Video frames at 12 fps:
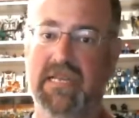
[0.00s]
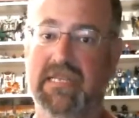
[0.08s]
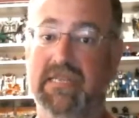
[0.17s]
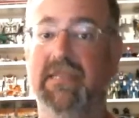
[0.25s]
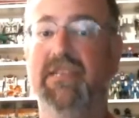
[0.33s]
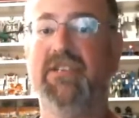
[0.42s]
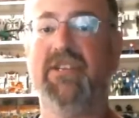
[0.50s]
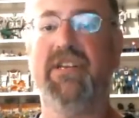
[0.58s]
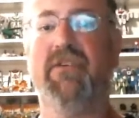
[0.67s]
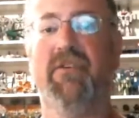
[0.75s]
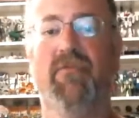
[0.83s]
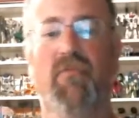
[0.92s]

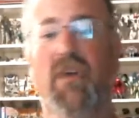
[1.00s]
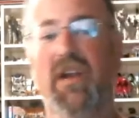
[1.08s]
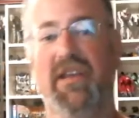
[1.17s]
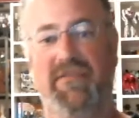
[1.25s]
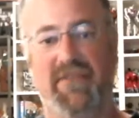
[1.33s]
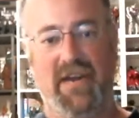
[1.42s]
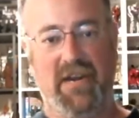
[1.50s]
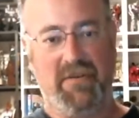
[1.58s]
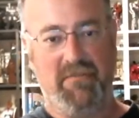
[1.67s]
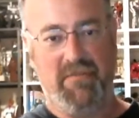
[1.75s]
legendary rocket-firing